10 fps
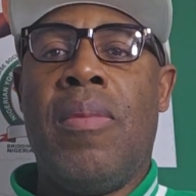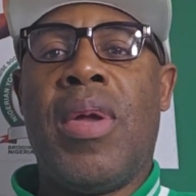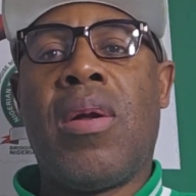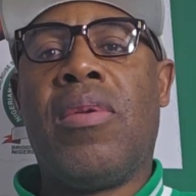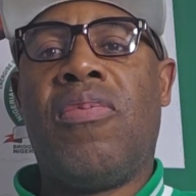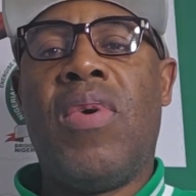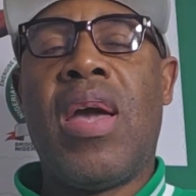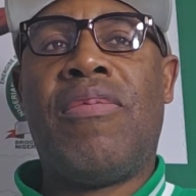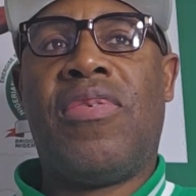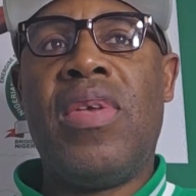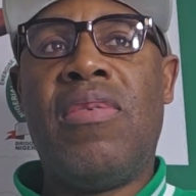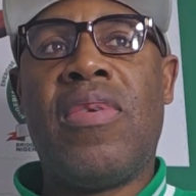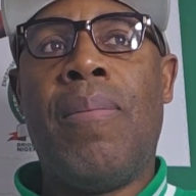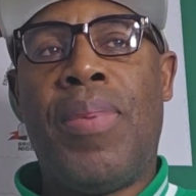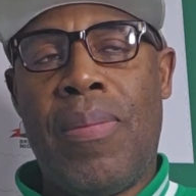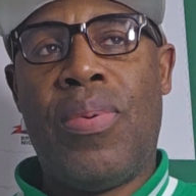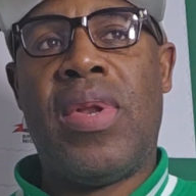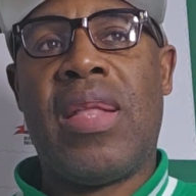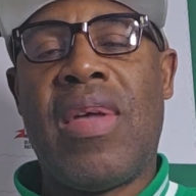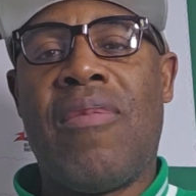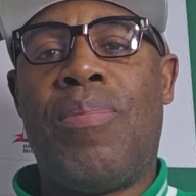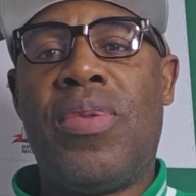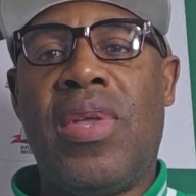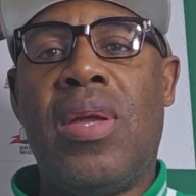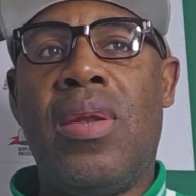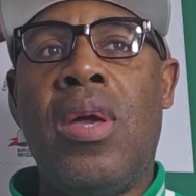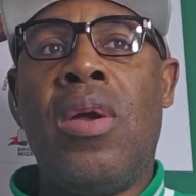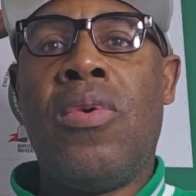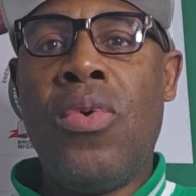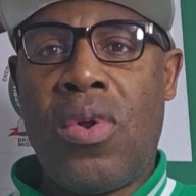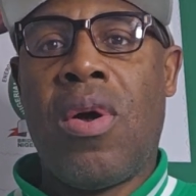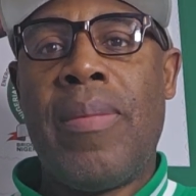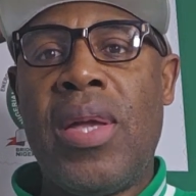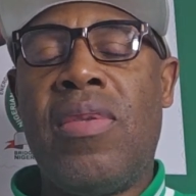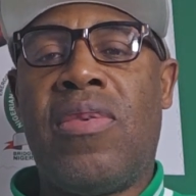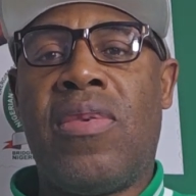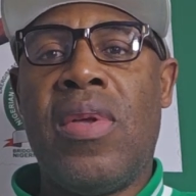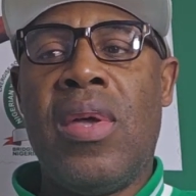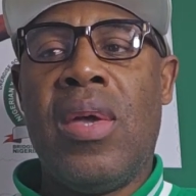because we have seen some people that are putting rude comments,